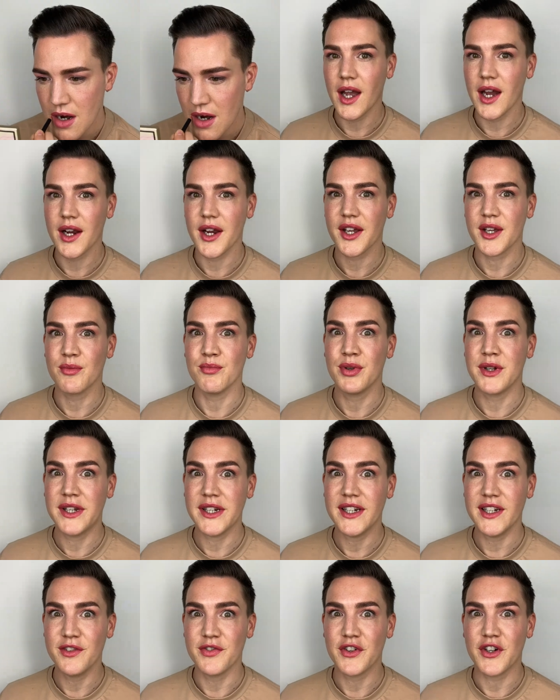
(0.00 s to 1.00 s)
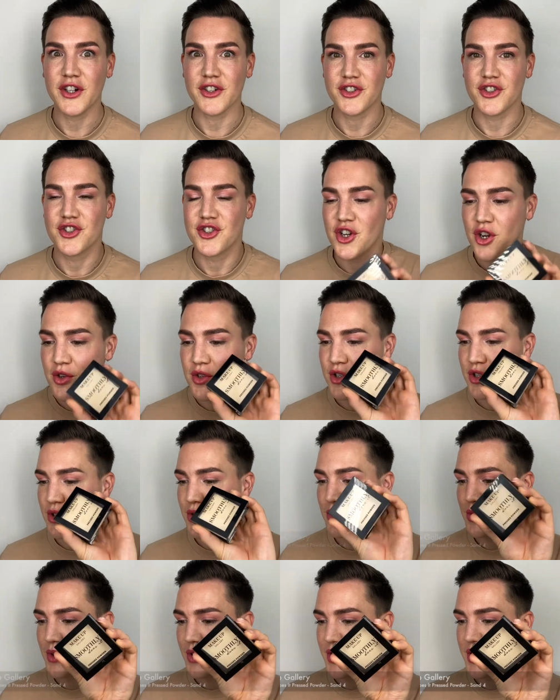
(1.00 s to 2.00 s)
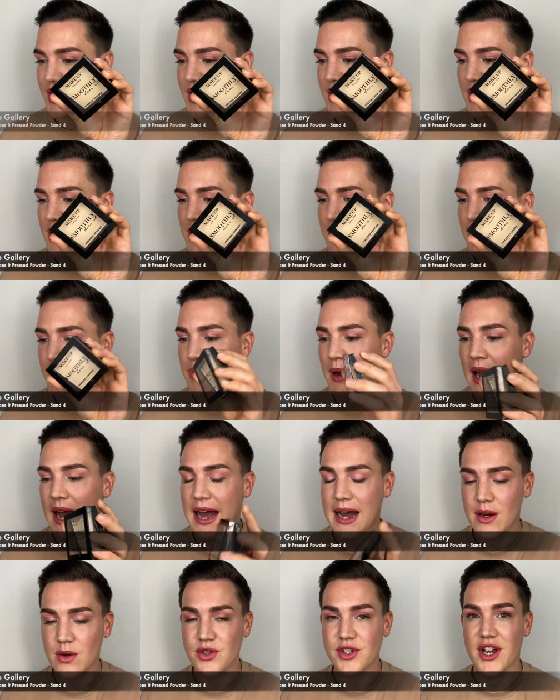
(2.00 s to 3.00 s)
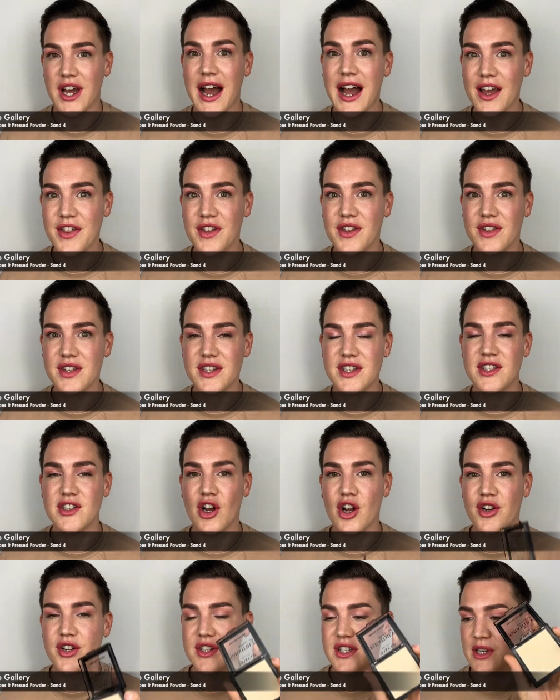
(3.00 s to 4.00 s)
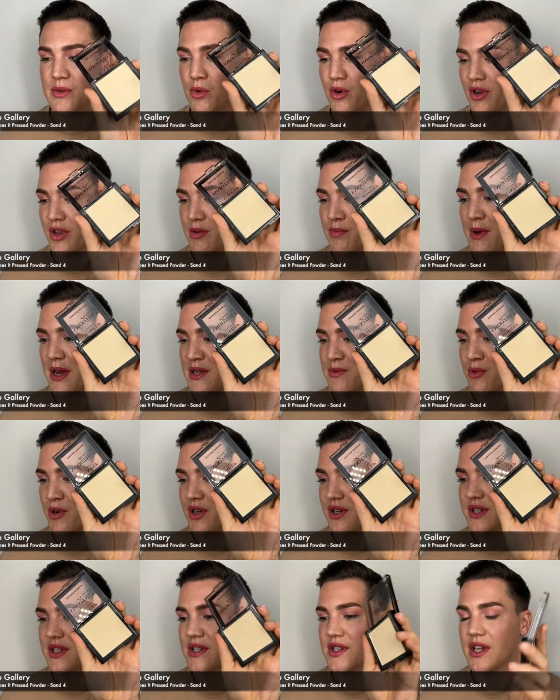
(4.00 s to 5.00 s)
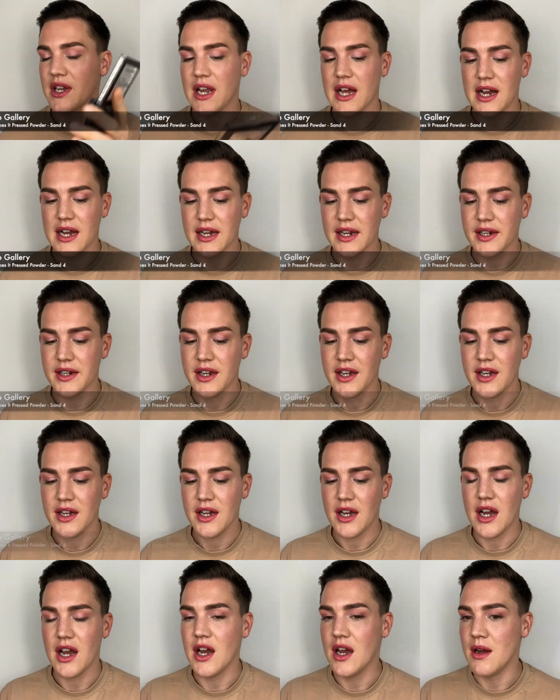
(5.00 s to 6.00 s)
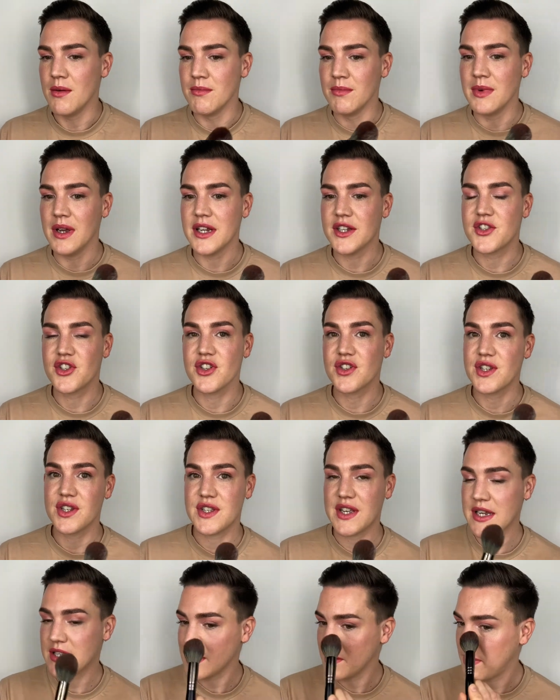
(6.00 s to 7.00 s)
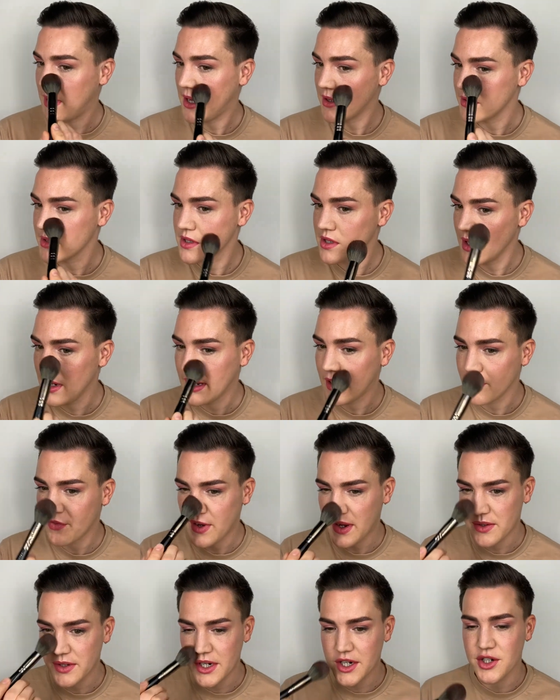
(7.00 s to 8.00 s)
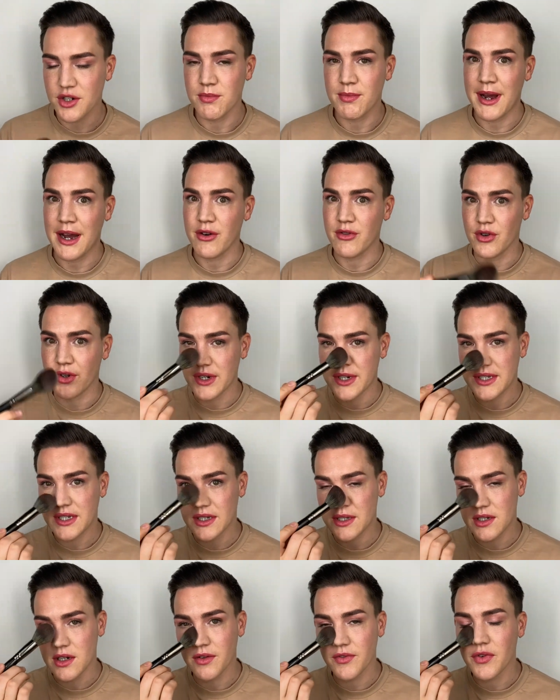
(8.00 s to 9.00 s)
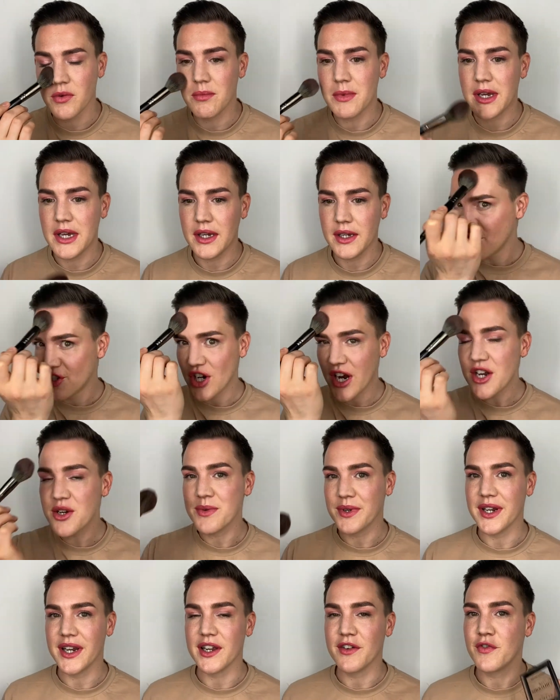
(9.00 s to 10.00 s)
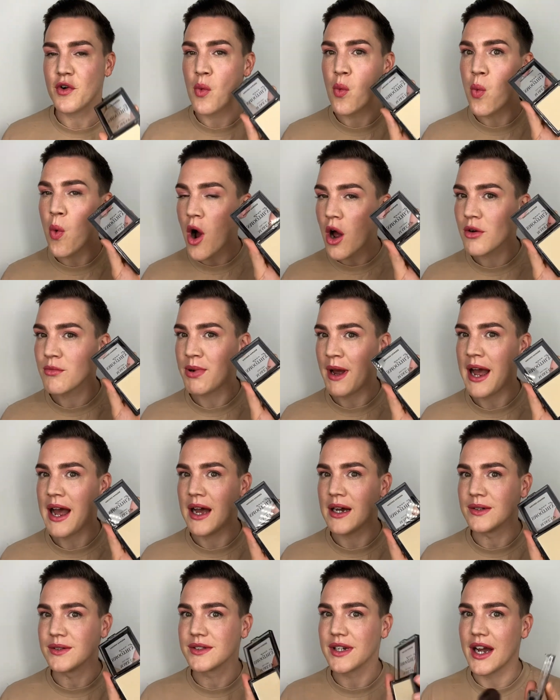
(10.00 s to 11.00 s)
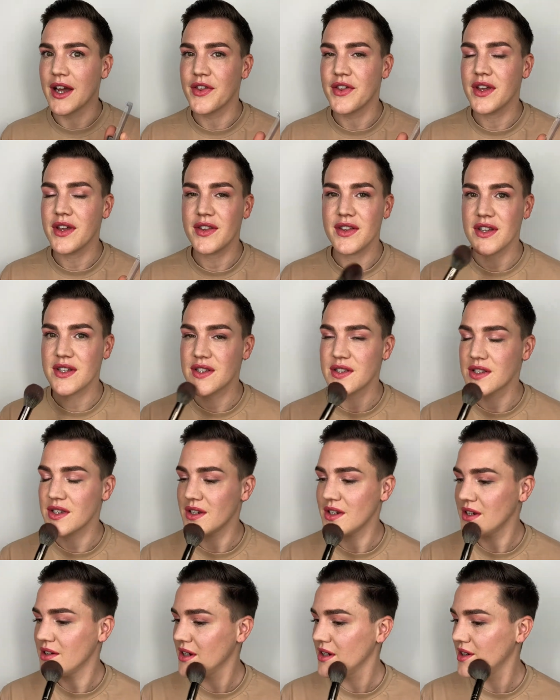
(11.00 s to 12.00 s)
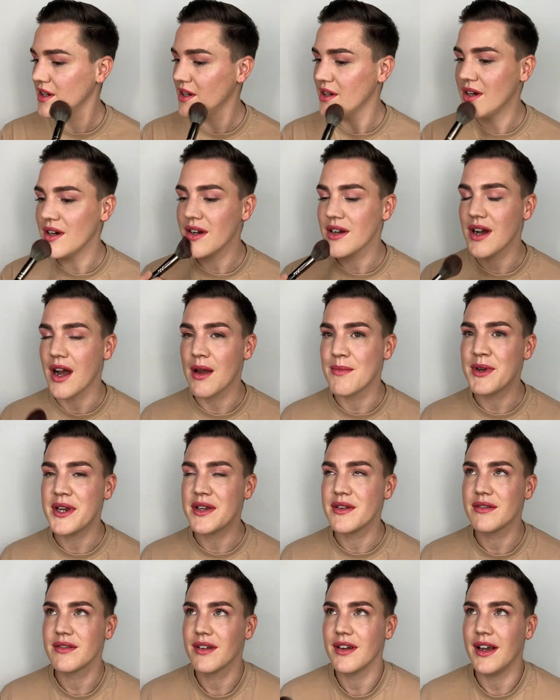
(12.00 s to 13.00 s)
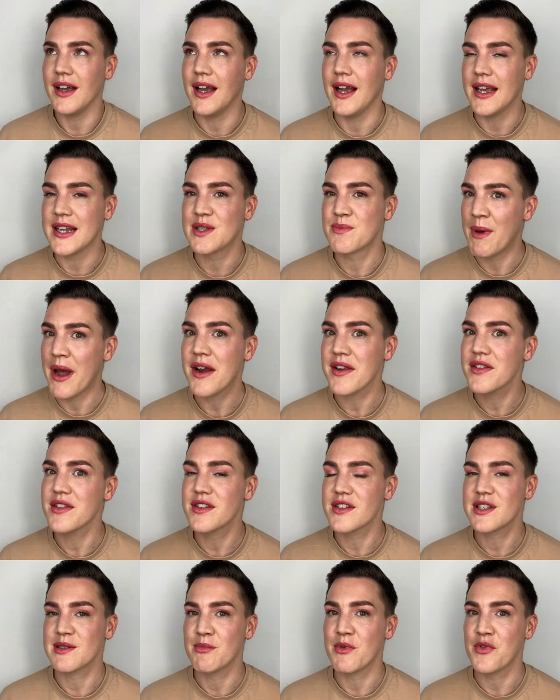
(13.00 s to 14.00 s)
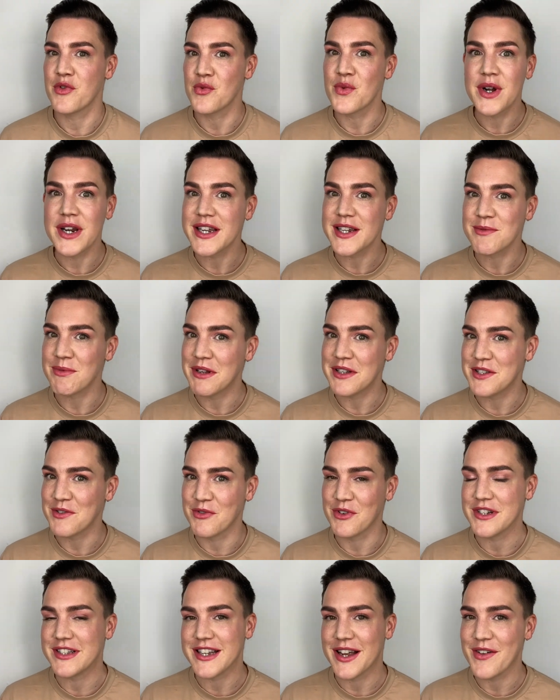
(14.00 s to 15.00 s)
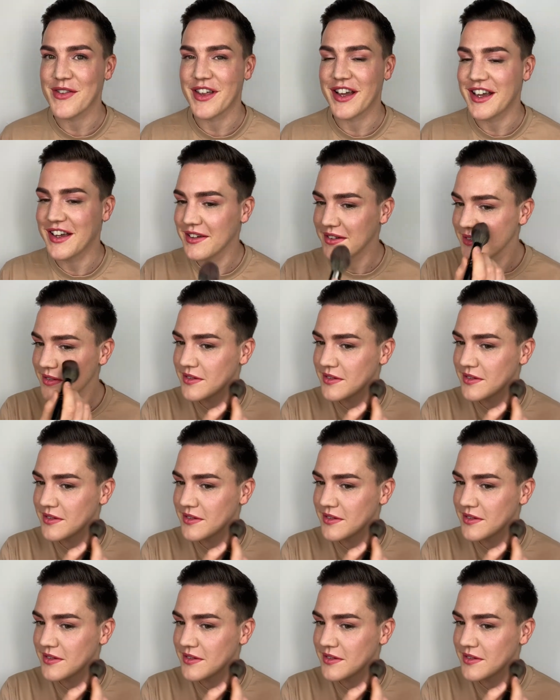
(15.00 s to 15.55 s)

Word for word: And I completely forgot to show you the powder. I think this is honestly one of the best products in the line. Um, it's just a setting powder, it's not like a foundation powder, at least it's not for me. Genuinely, for one pound, I think this, I mean, it's better than some of the really expensive ones out there.